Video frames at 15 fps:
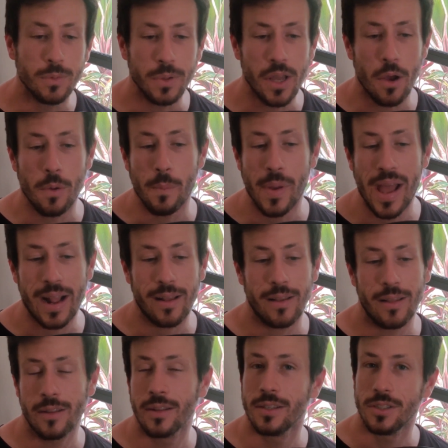We're going back
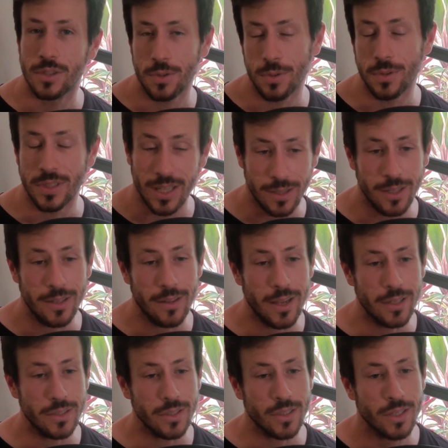to Deadly
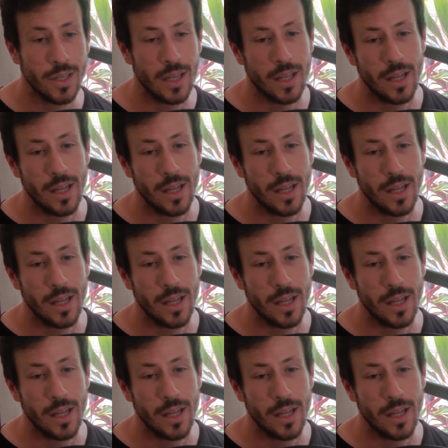Lens.